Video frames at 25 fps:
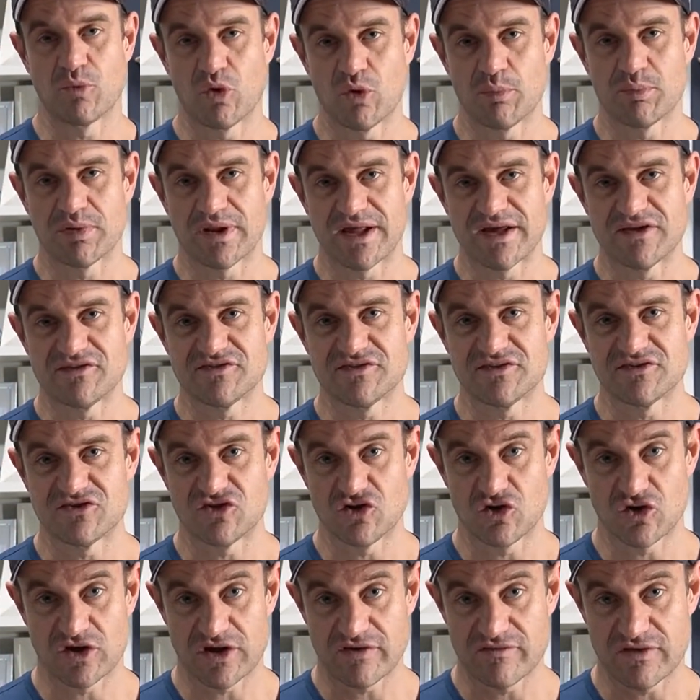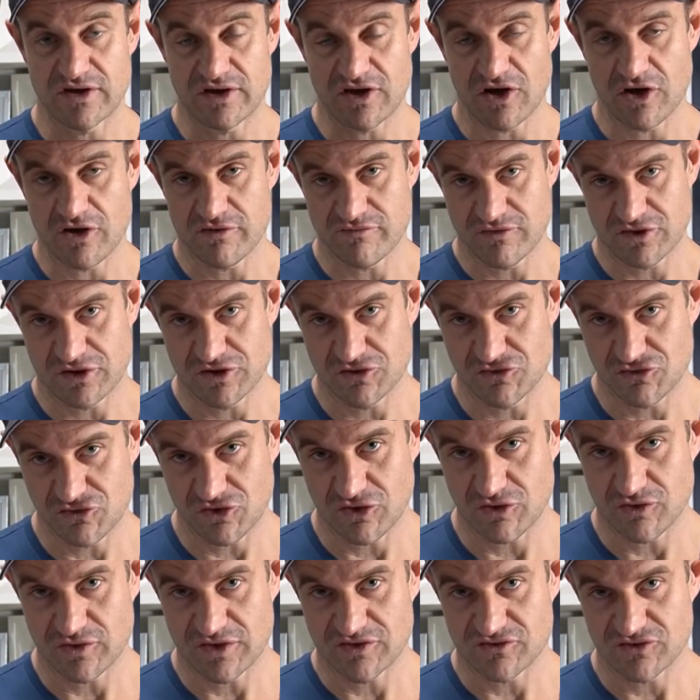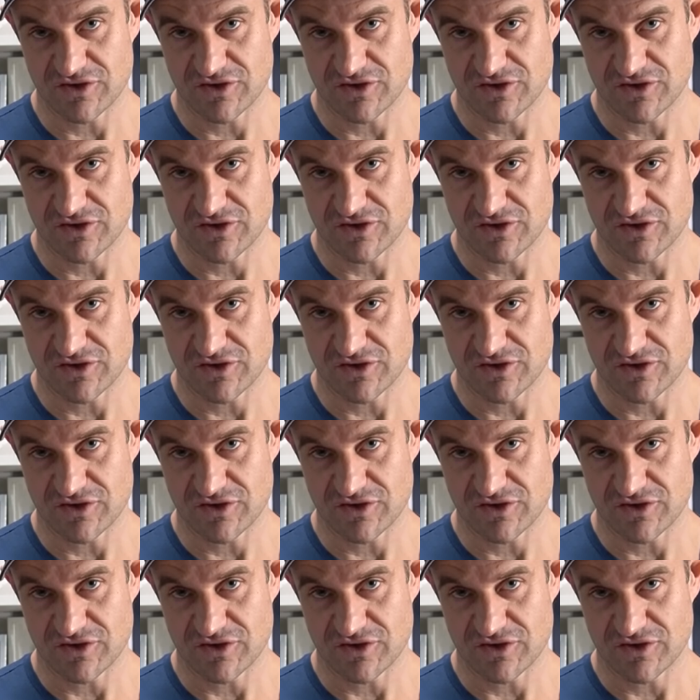more places and you're giving over control,